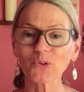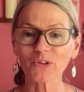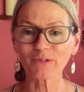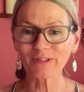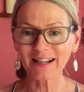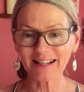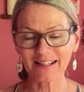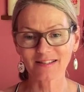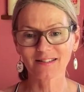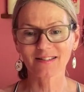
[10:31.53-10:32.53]
the
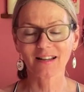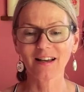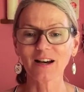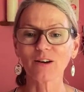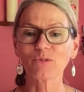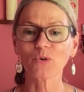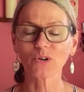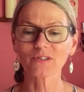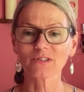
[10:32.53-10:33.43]
release of what